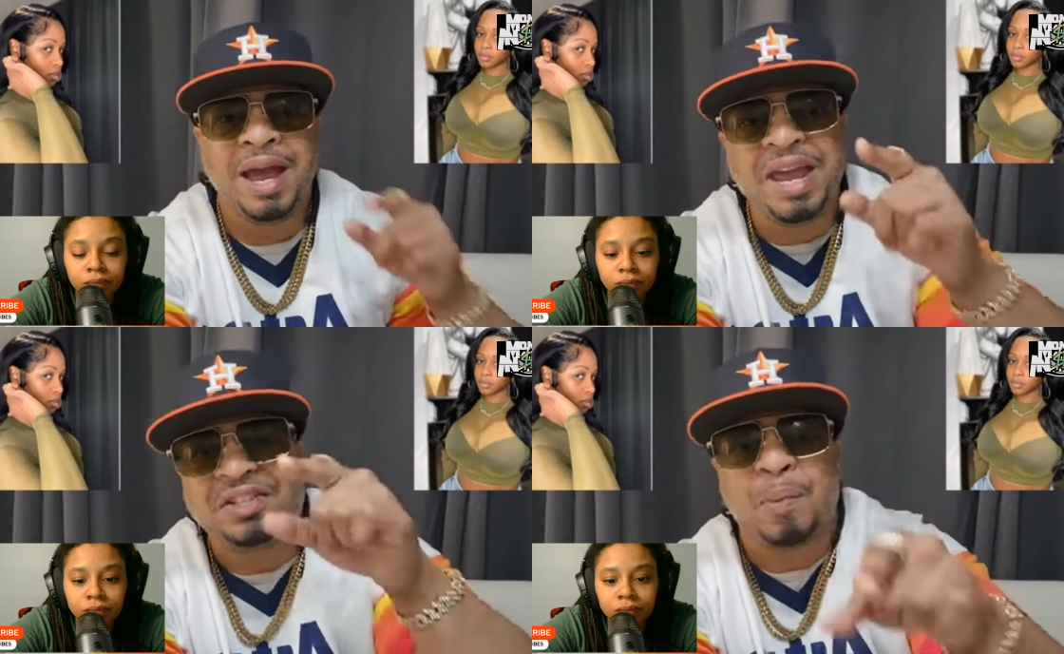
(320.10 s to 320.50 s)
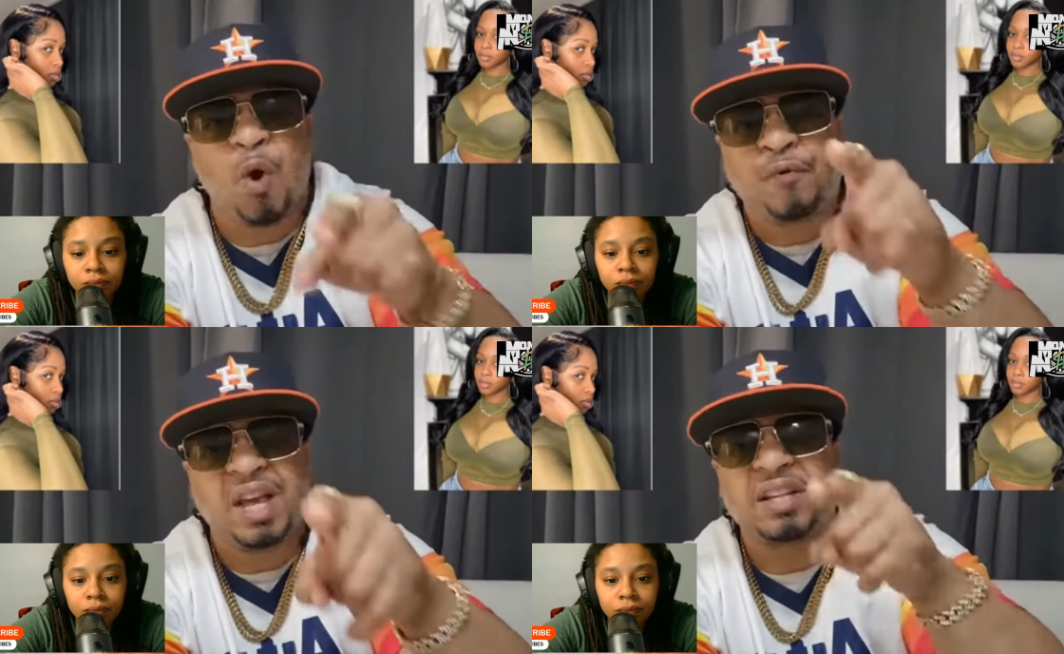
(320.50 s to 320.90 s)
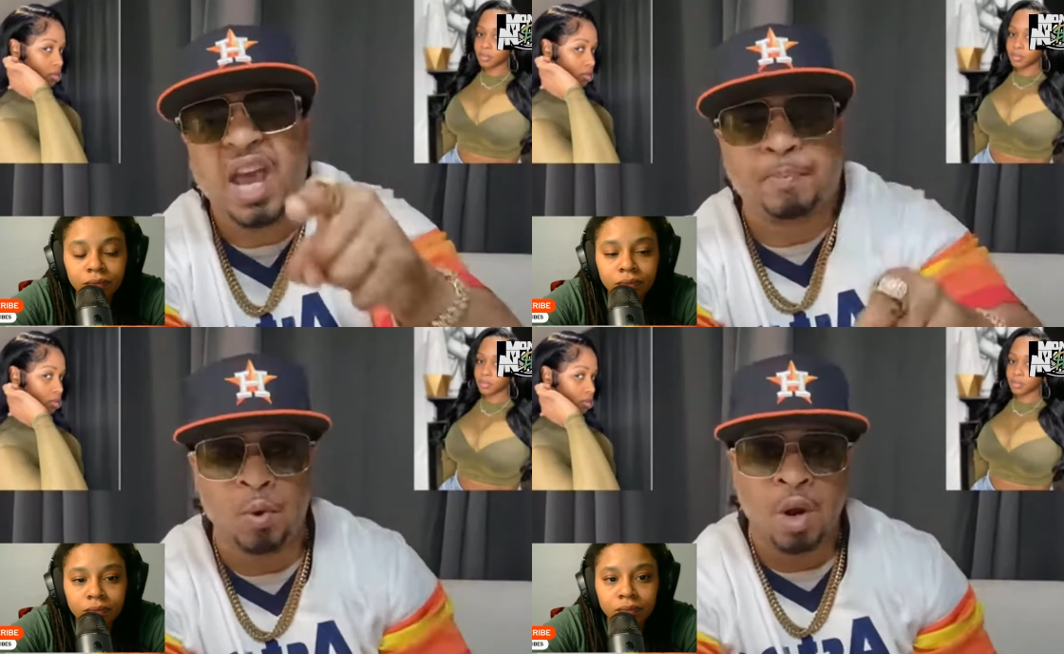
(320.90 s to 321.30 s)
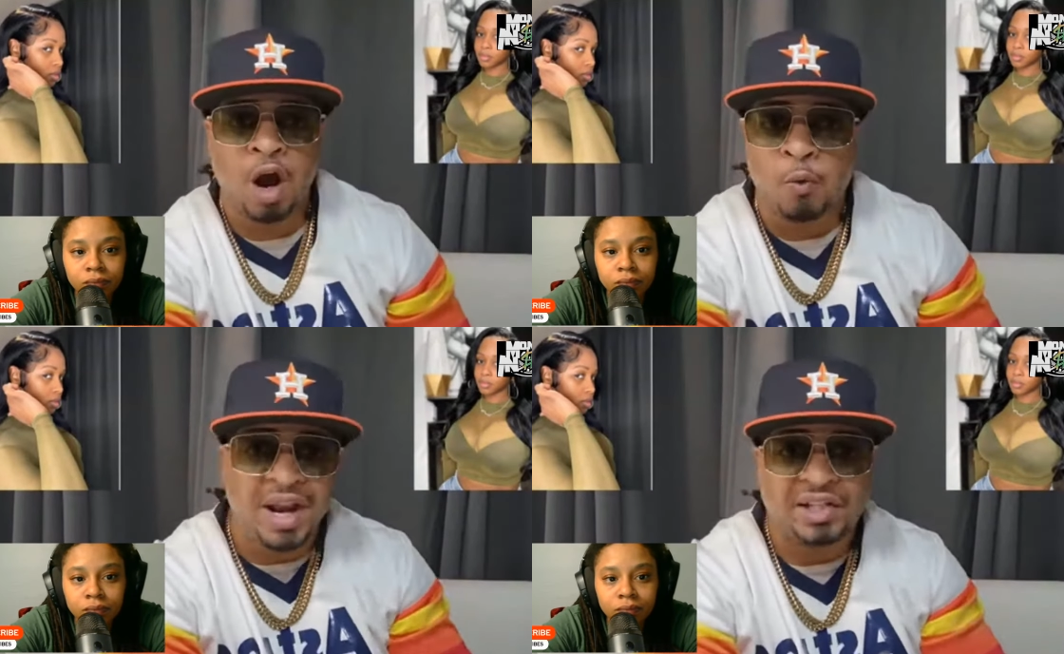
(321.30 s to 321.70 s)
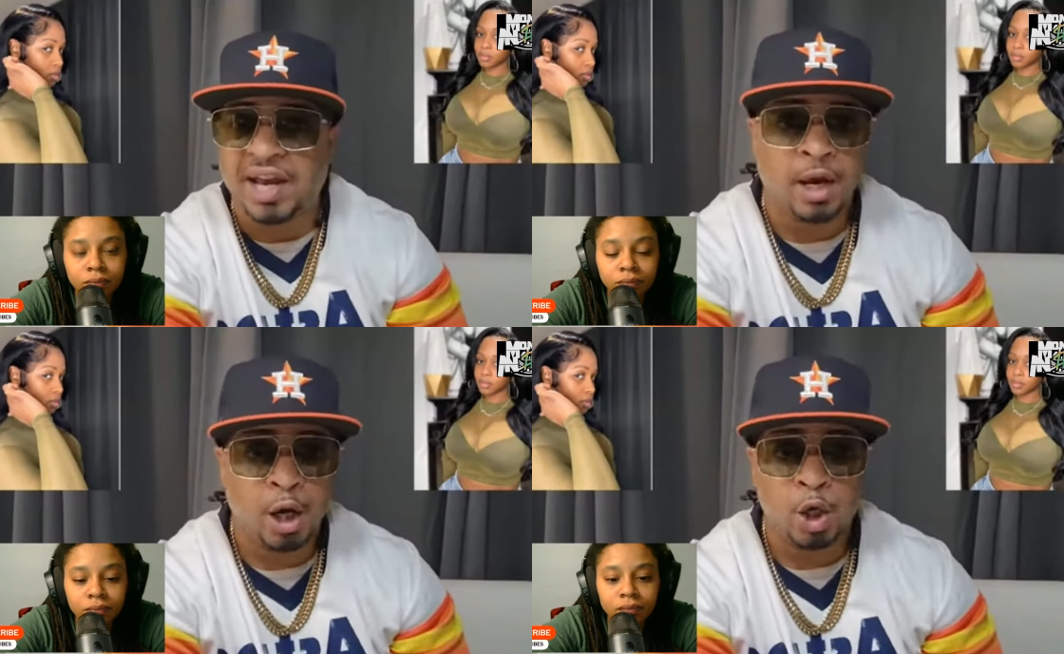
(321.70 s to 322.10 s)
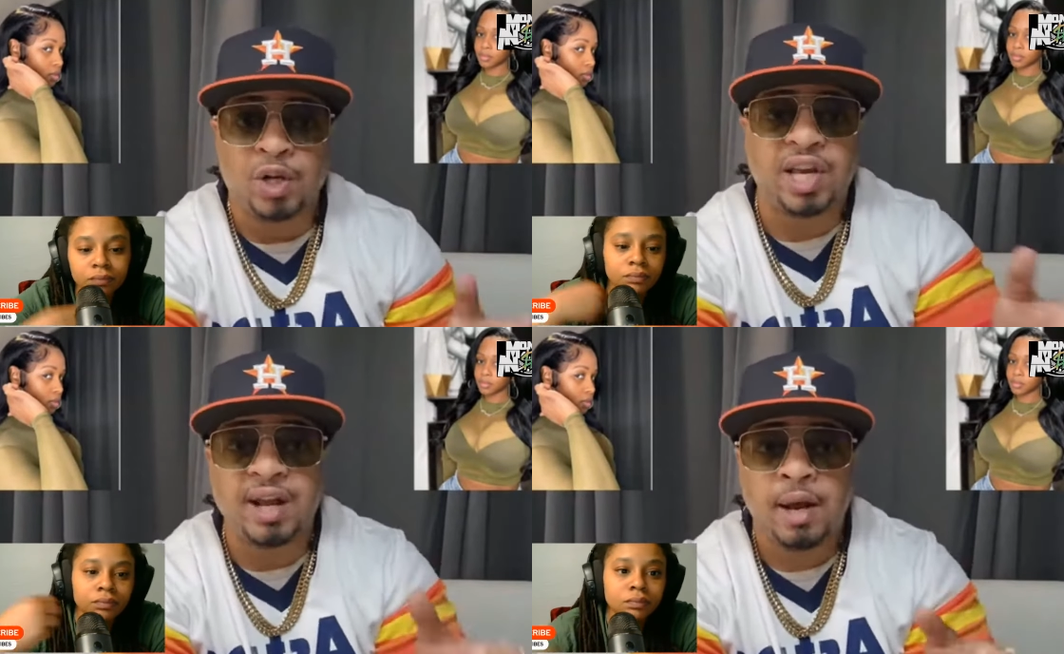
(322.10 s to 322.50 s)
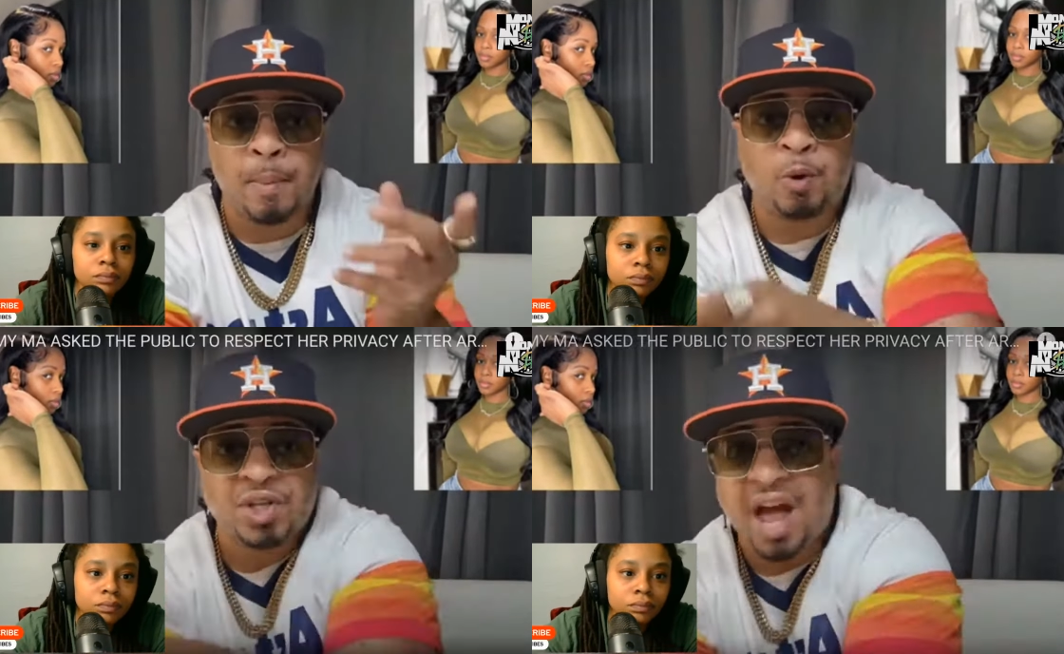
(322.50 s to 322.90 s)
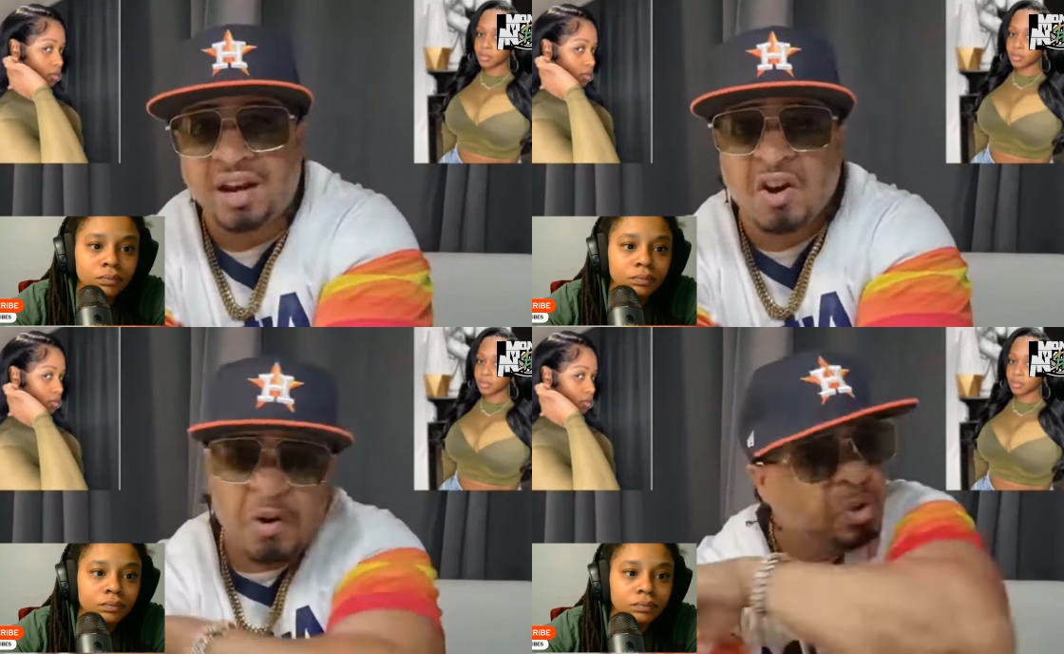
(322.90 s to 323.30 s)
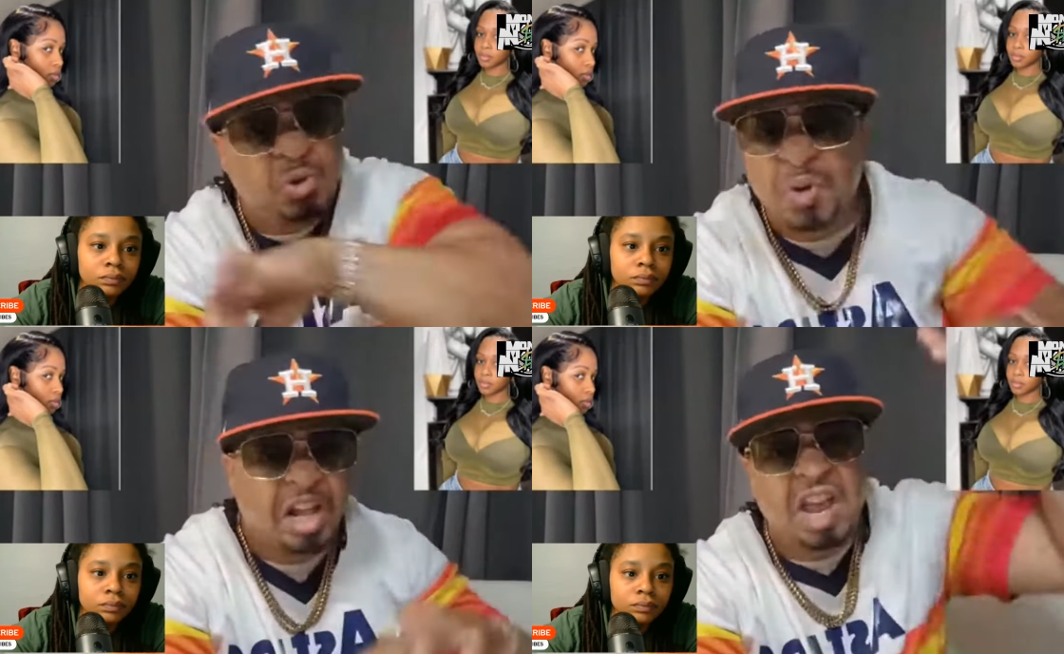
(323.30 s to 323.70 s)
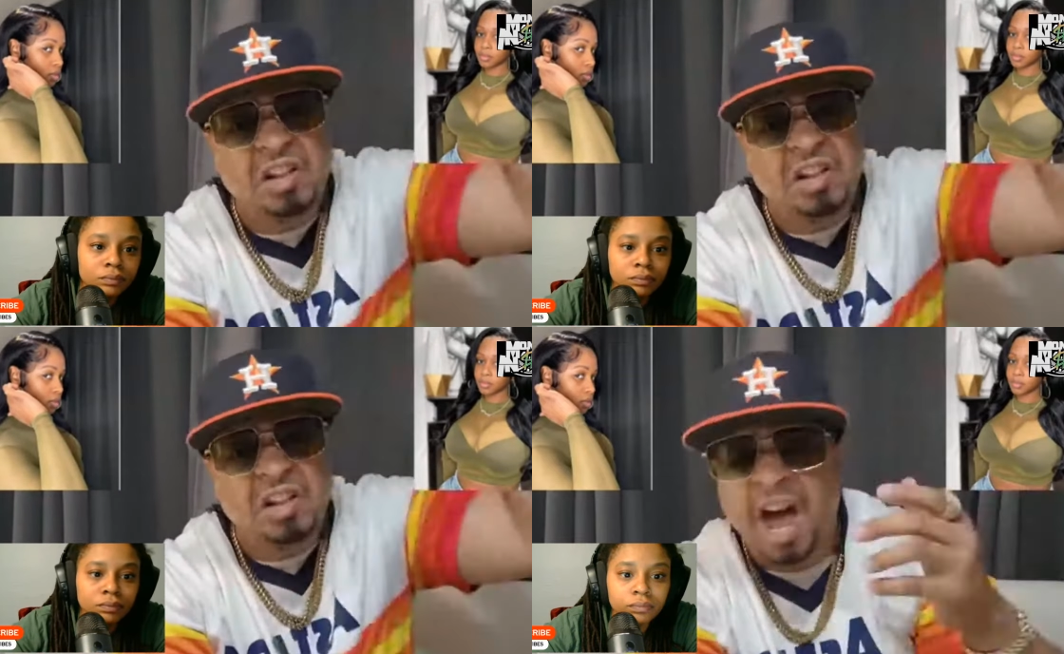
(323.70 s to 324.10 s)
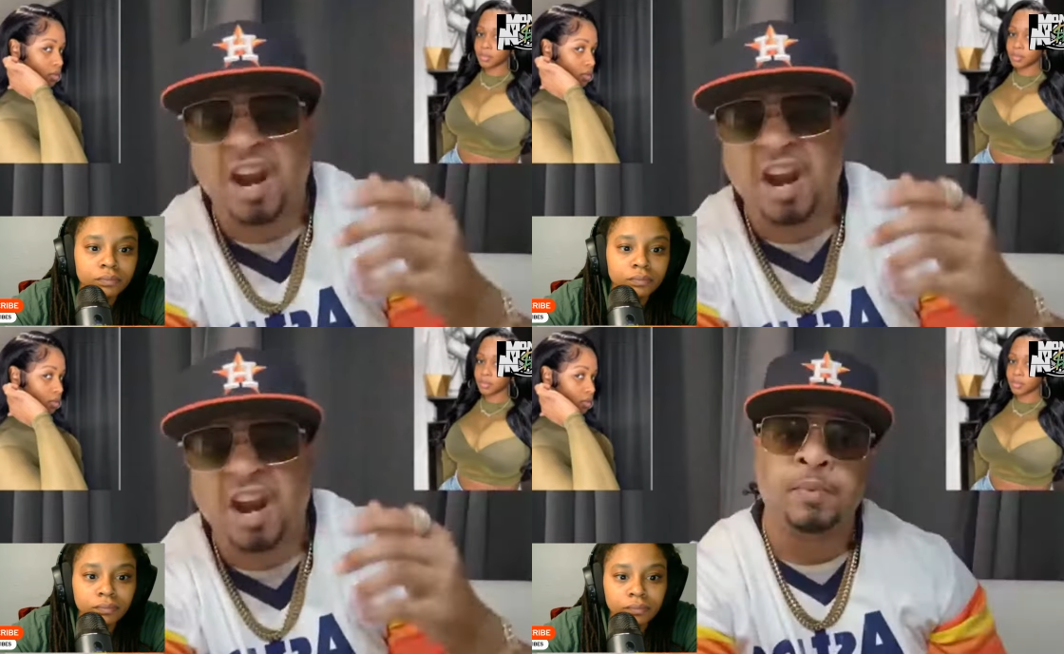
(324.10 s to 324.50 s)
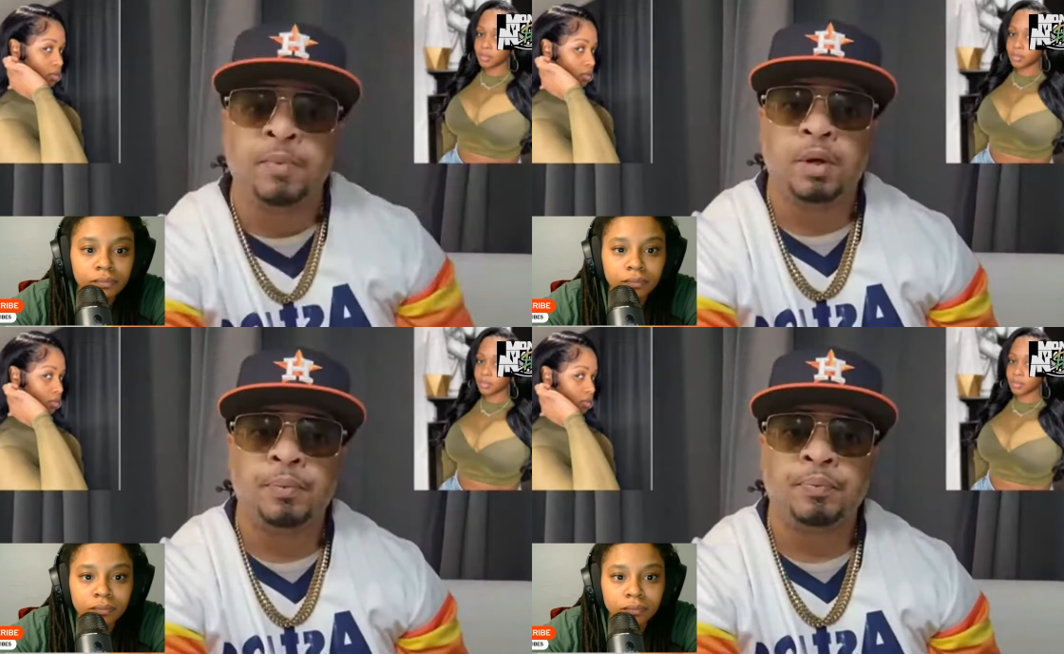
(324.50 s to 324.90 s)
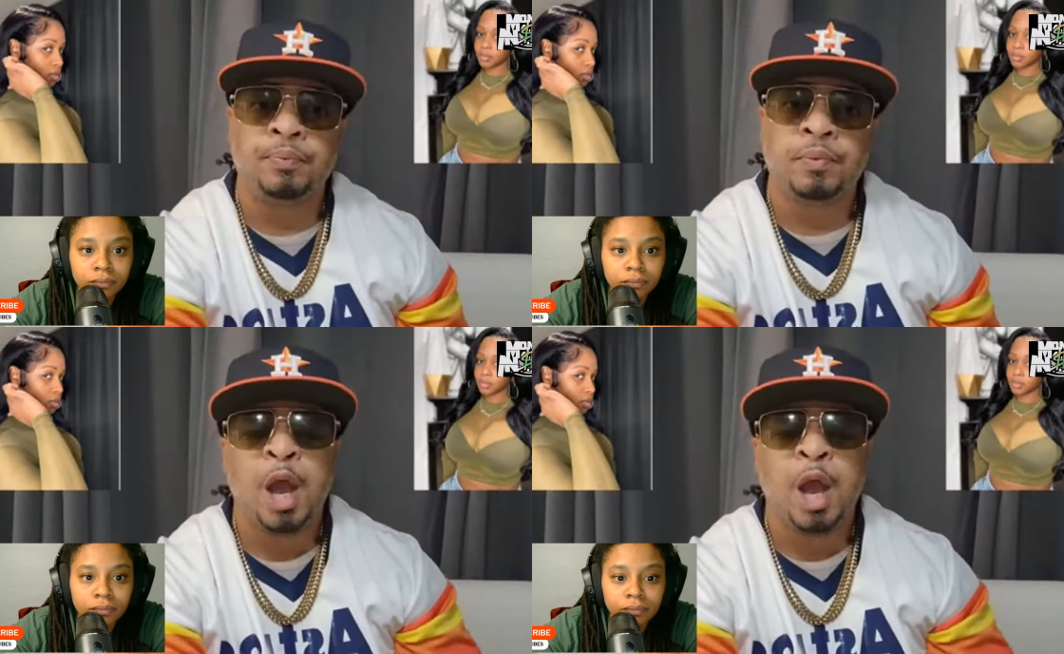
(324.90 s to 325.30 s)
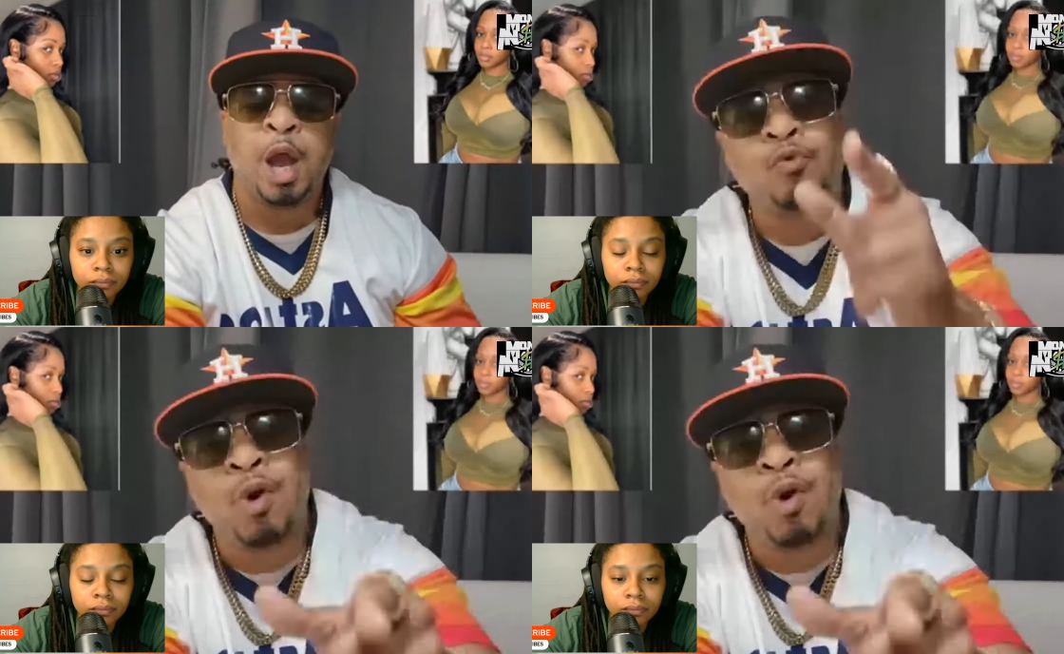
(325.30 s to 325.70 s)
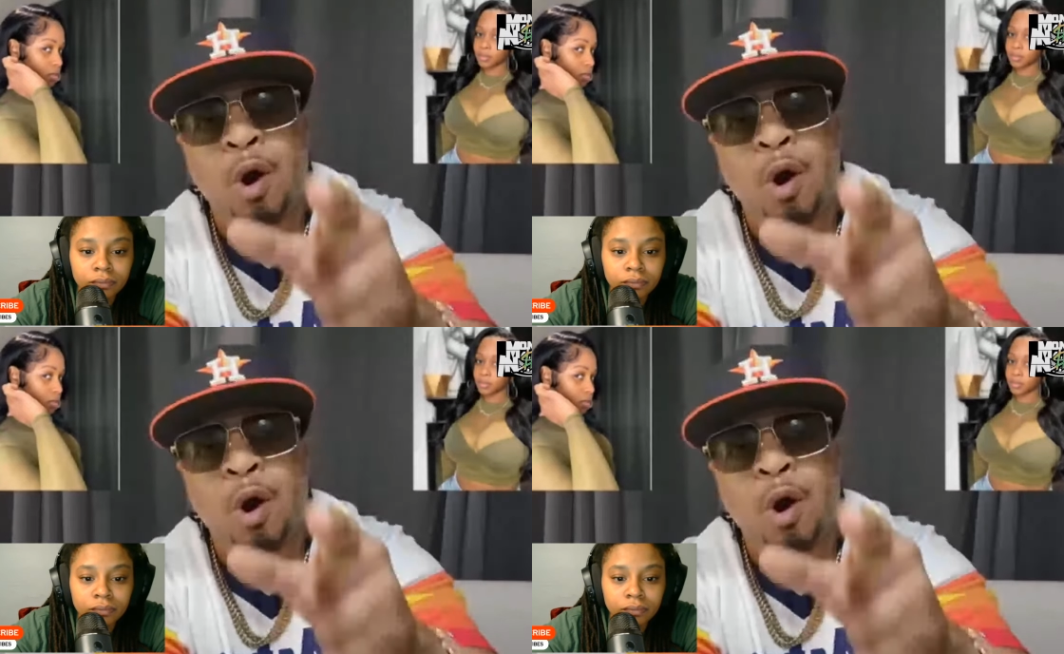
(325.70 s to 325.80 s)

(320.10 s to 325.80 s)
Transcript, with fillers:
Speaker 1: He is the perfect example of when they say you can take a person out of the hood, but you can't take the hood out of them. Remy